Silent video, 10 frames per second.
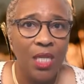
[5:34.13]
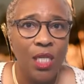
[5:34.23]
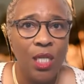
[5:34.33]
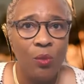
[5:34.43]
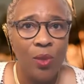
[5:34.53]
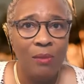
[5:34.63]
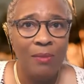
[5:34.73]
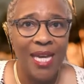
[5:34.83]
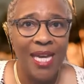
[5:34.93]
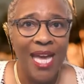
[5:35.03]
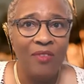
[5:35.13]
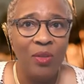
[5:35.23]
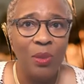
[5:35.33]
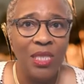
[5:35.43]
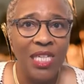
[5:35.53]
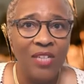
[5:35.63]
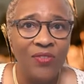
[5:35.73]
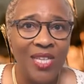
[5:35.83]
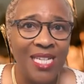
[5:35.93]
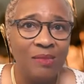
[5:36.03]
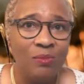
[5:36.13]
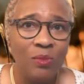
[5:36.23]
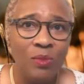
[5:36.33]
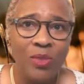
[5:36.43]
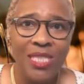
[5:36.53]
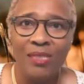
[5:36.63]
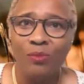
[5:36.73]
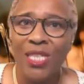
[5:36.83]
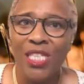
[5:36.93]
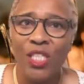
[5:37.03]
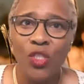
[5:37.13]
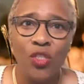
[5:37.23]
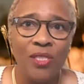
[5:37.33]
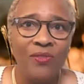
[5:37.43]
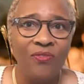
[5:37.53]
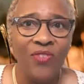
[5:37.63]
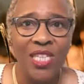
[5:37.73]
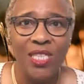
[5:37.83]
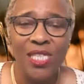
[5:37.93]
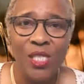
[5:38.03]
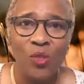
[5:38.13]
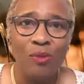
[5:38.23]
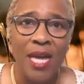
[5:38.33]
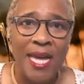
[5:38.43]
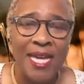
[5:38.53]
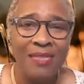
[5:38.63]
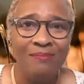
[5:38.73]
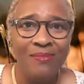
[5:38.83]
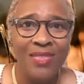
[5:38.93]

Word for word: You know, we may have a belief that well, we shouldn't feel this way.